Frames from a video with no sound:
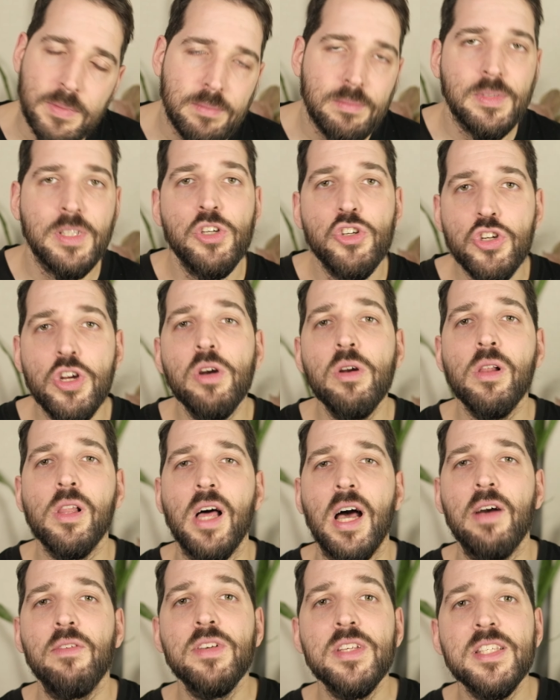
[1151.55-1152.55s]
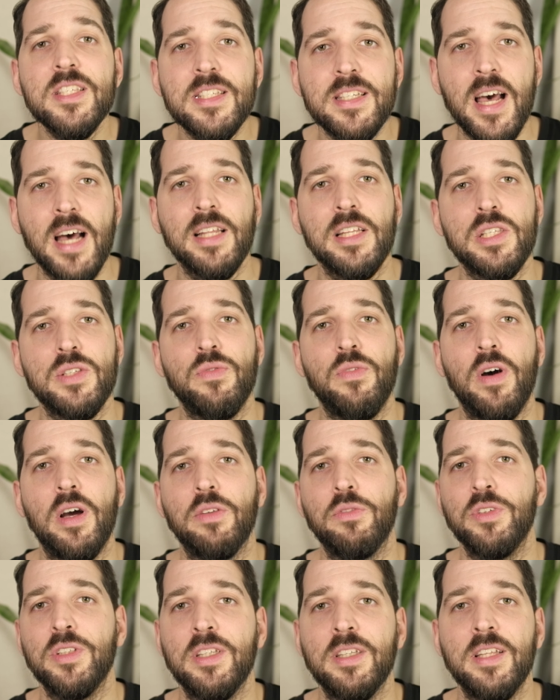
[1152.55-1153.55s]
in general, I was satisfied
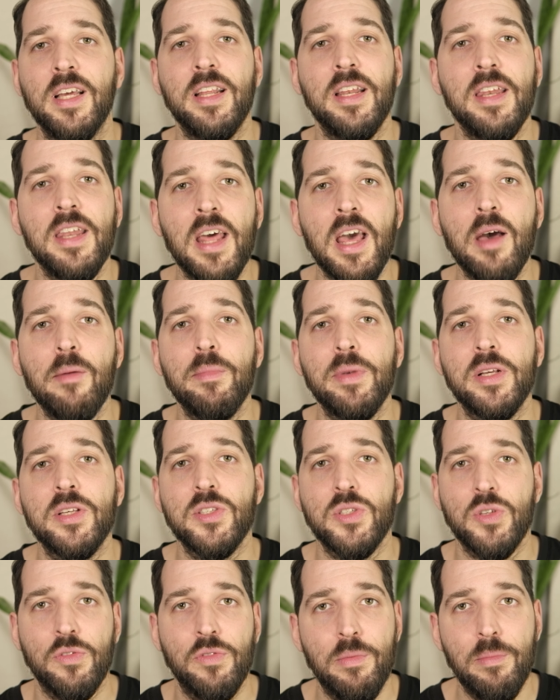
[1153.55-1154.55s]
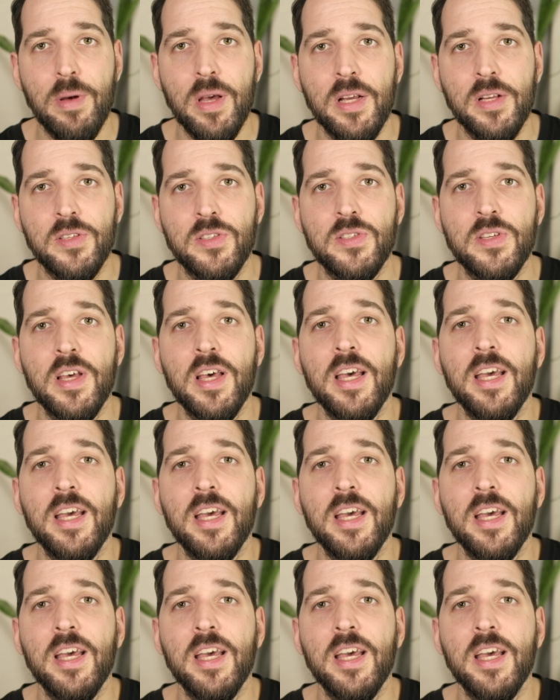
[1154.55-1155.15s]
with the dynamics of bass.